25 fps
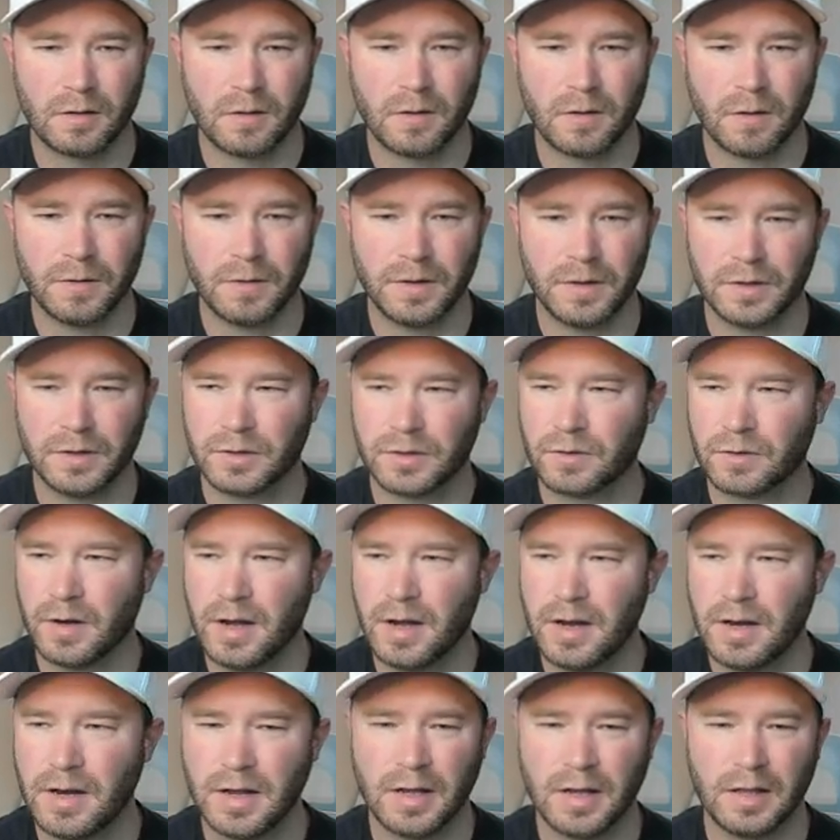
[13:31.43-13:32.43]
on this
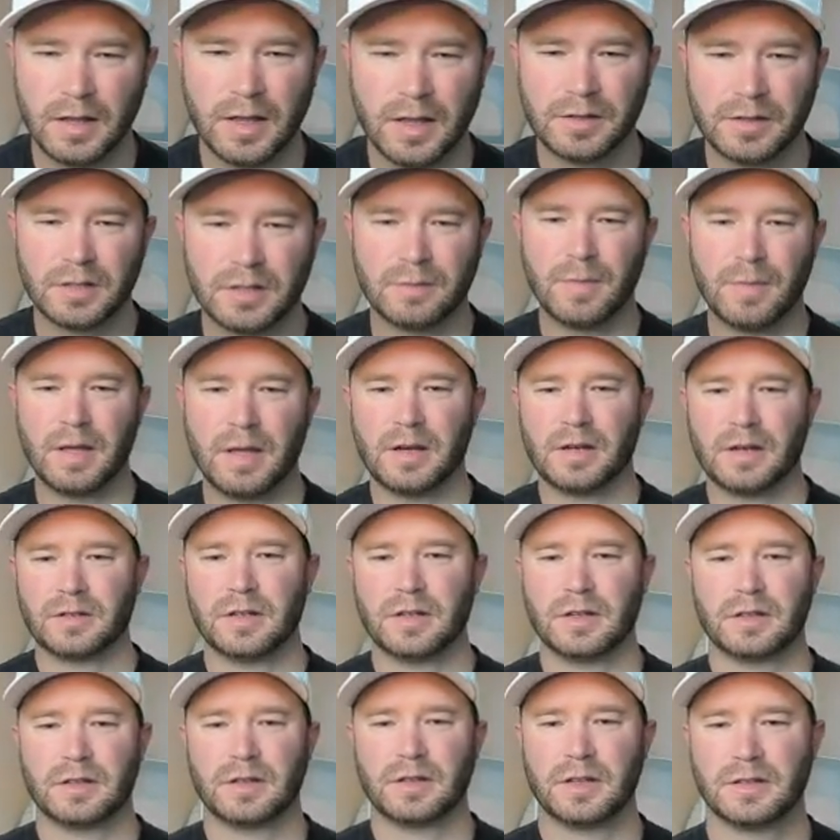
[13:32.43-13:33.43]
trade, and let's just manage
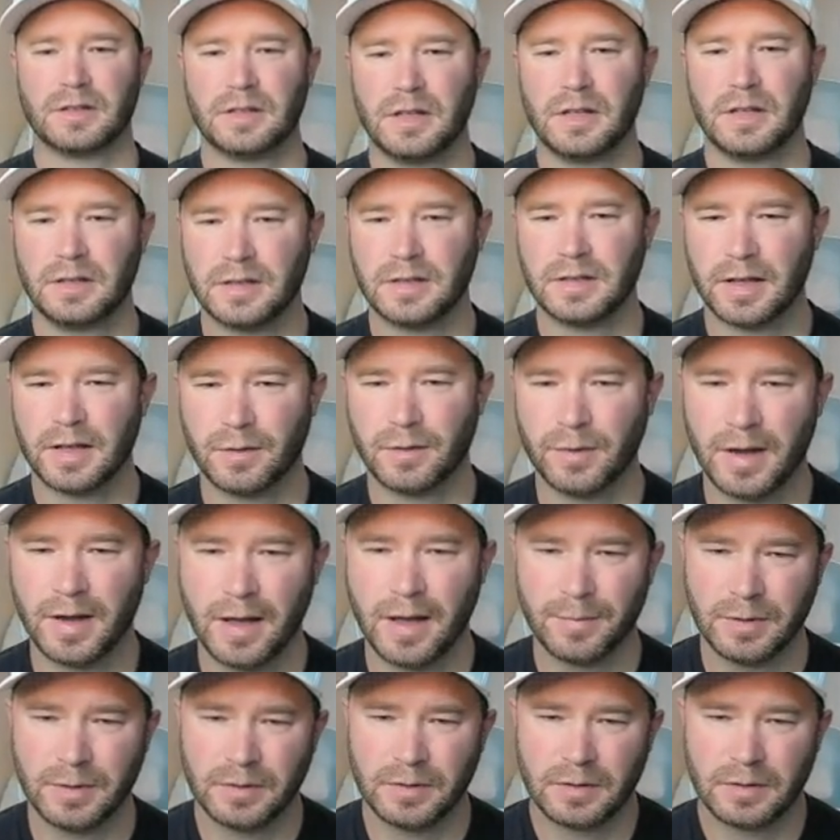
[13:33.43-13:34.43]
this and let's see exactly what
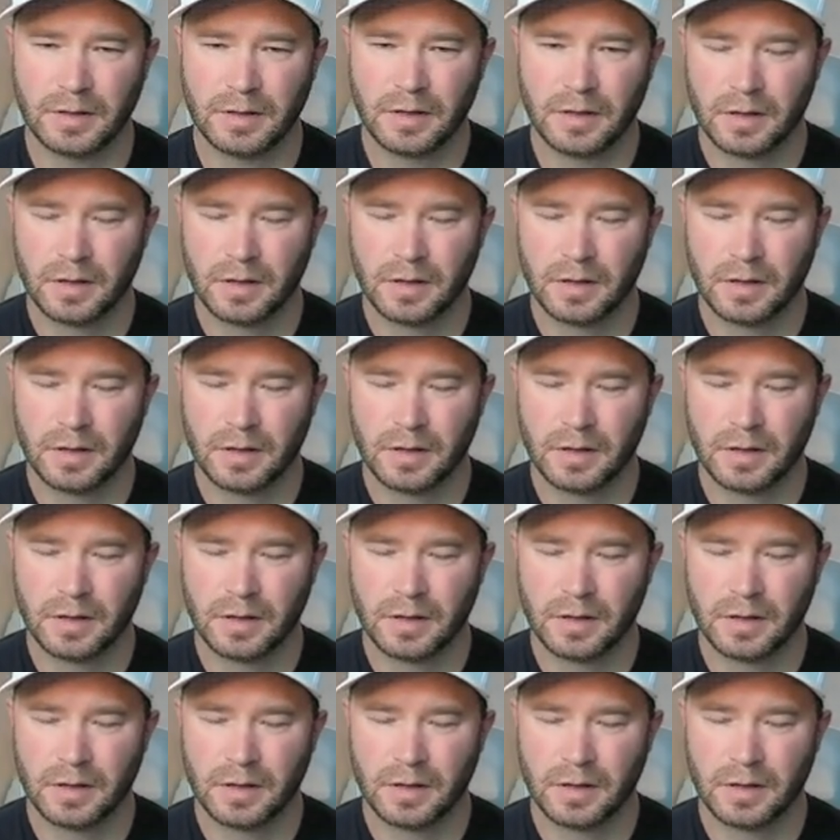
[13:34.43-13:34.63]
happens.